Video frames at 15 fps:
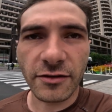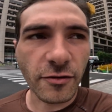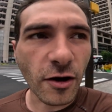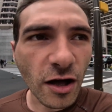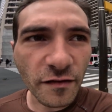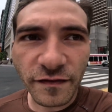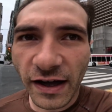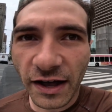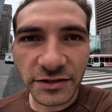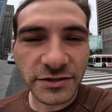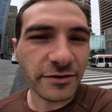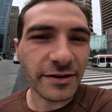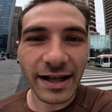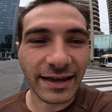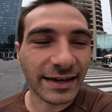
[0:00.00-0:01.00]
The RAW
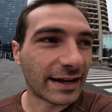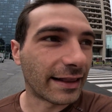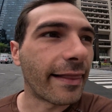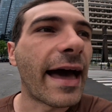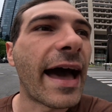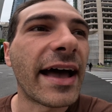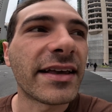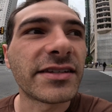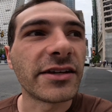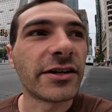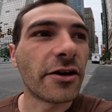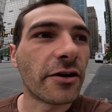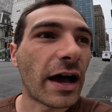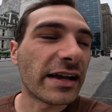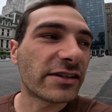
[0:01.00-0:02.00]
files, they're not gonna last, you know?